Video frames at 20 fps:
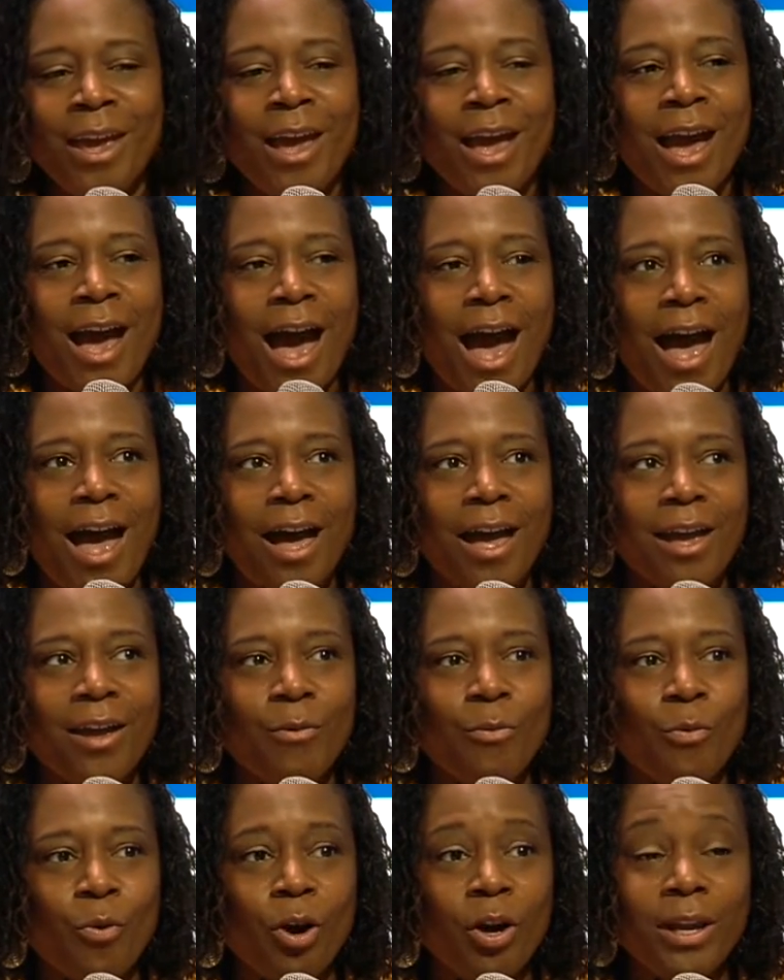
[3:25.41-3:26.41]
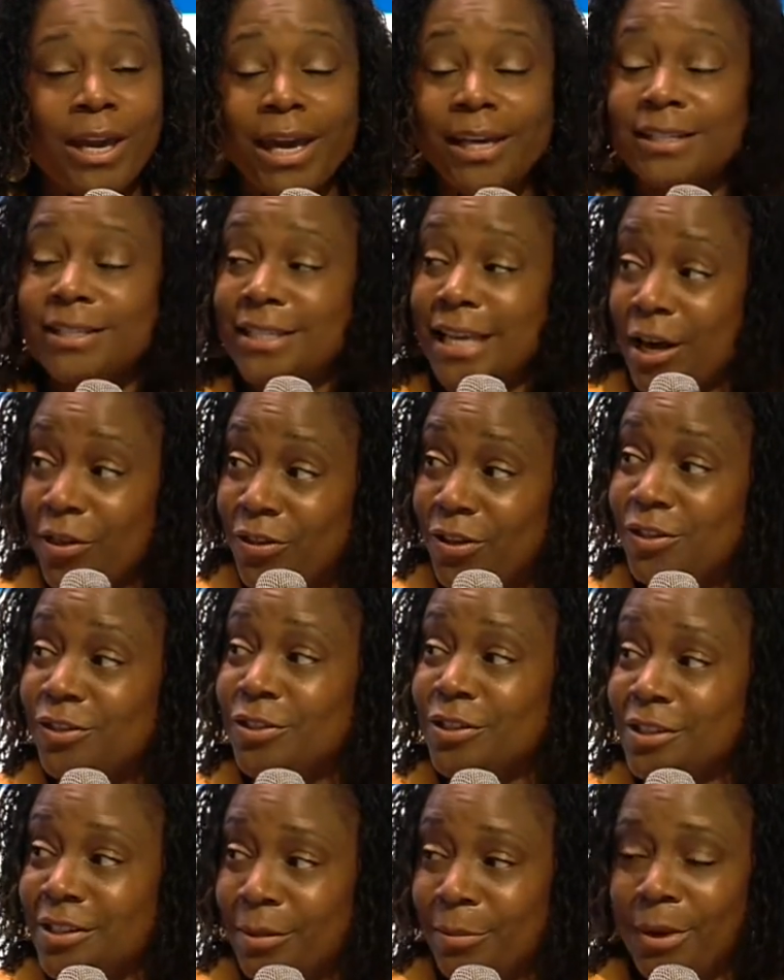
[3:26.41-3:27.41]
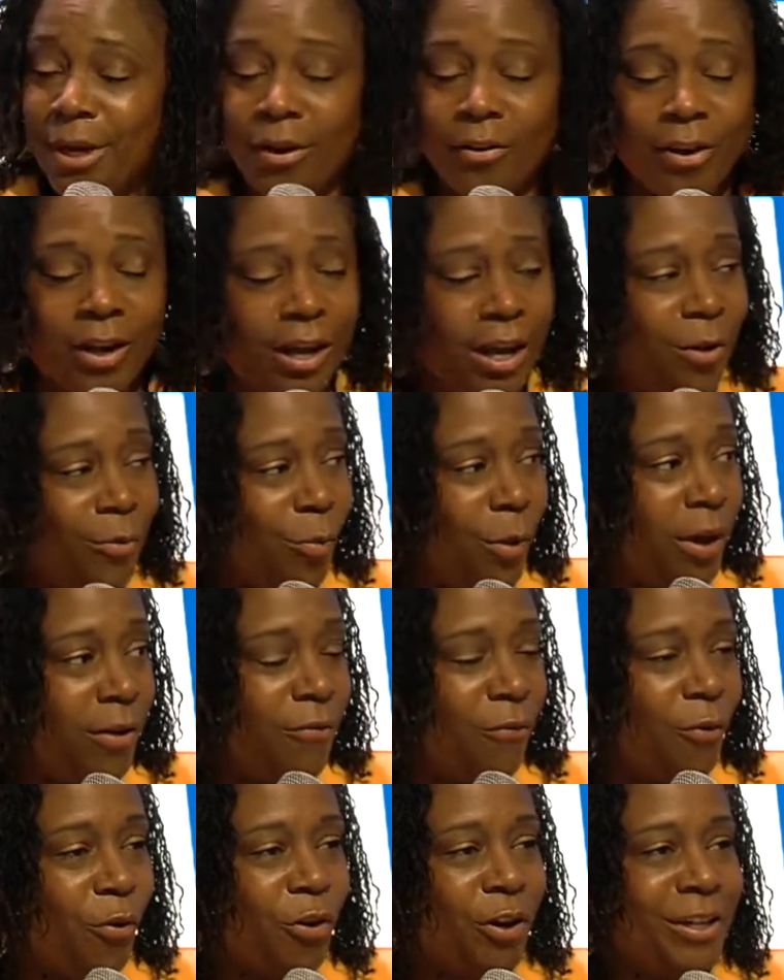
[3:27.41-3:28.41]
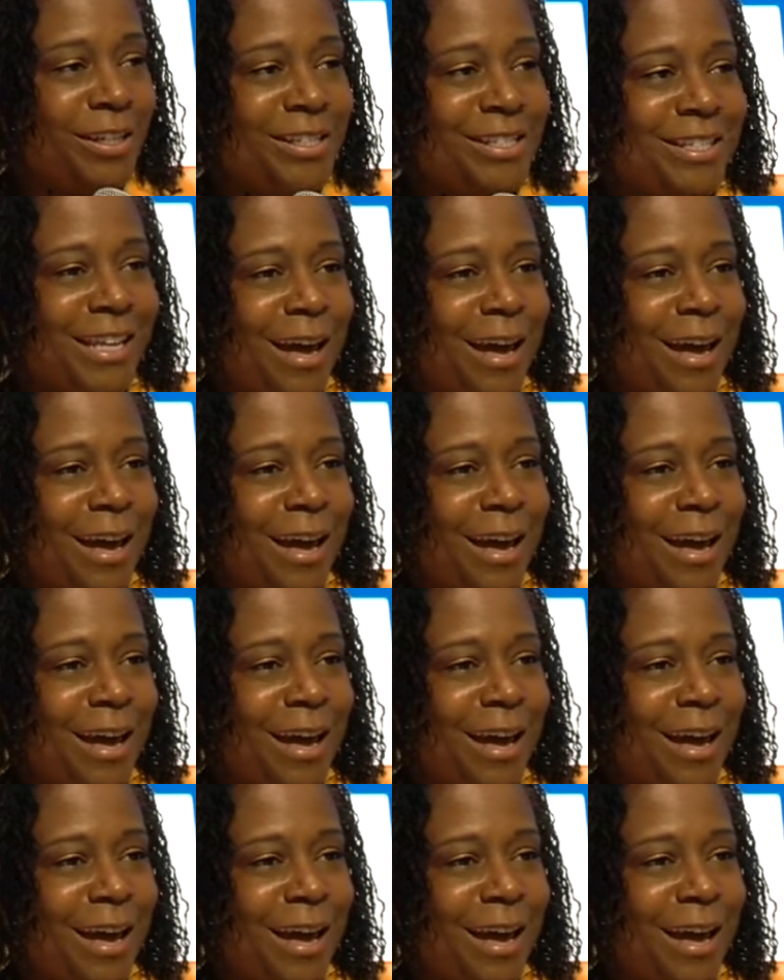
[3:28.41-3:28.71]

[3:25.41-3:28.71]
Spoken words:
I work at Southeastern Seminary in Wake Forest.